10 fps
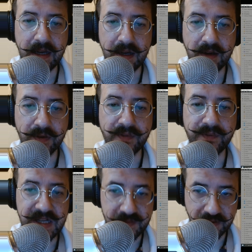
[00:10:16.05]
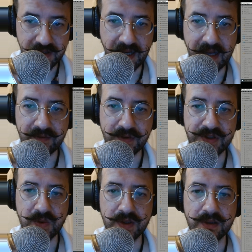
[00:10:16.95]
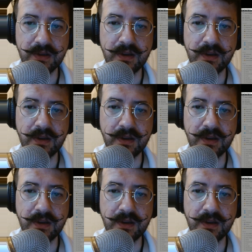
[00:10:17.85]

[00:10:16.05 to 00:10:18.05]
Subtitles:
for Facebook and for Twitter,